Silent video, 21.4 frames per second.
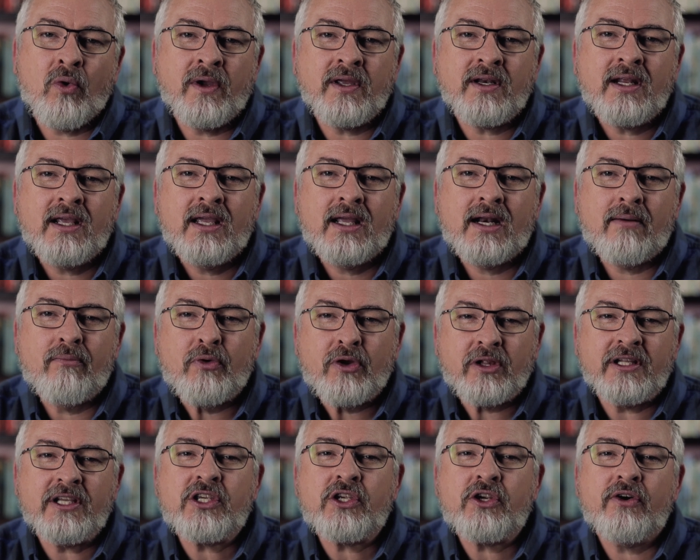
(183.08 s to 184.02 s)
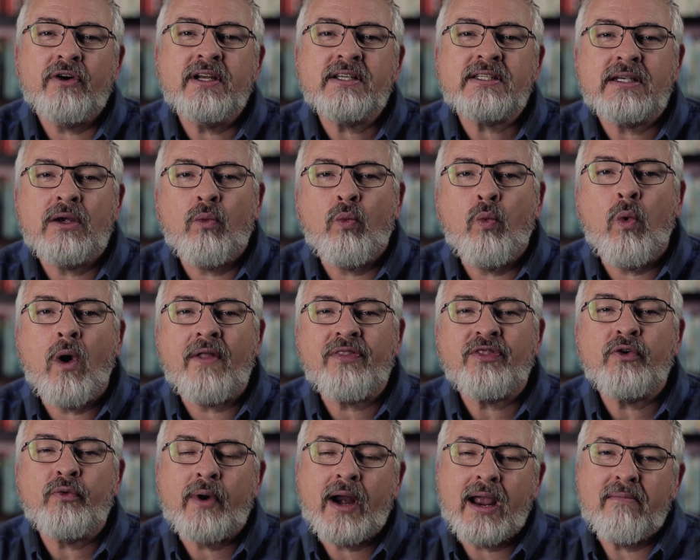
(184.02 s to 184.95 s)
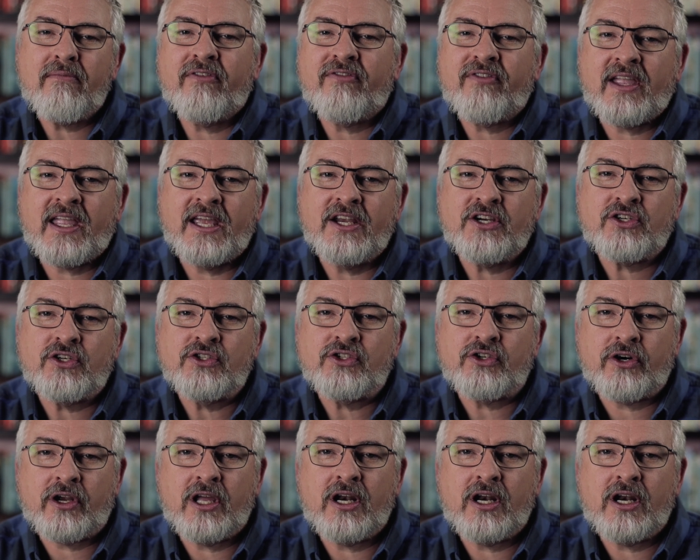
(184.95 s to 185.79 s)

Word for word: point, and I'm really curious at what the ramifications are